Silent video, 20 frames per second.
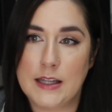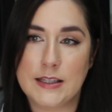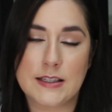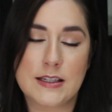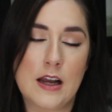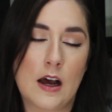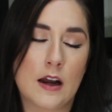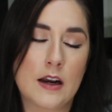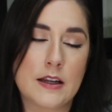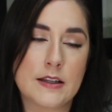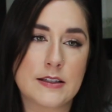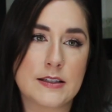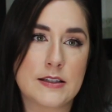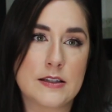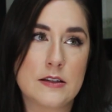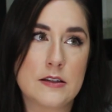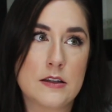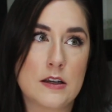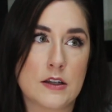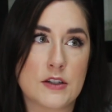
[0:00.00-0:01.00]
it's not
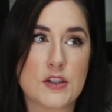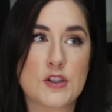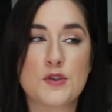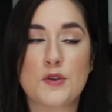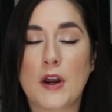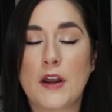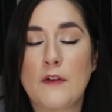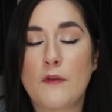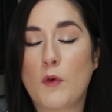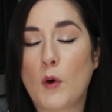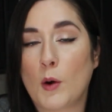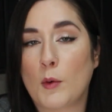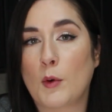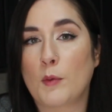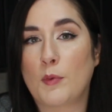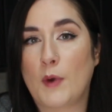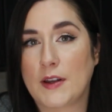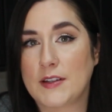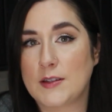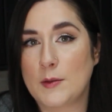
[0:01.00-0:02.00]
a
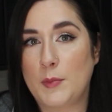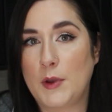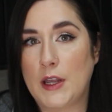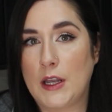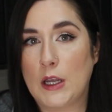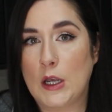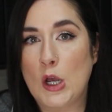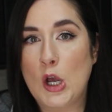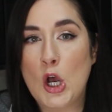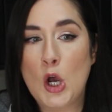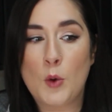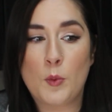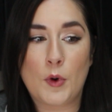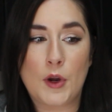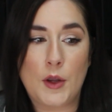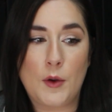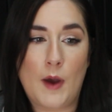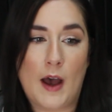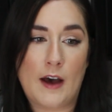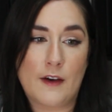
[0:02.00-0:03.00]
straightforward recipe where
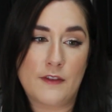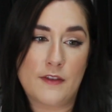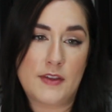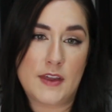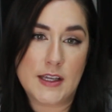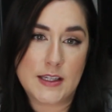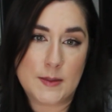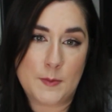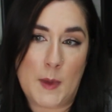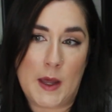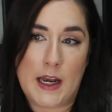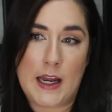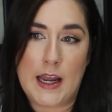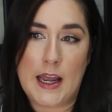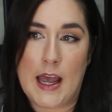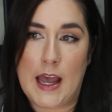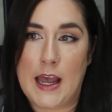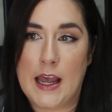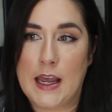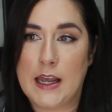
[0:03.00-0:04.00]
you have this
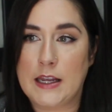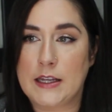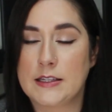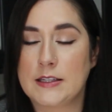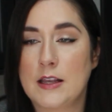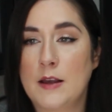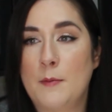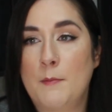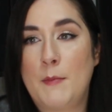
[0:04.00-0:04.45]
many eggs,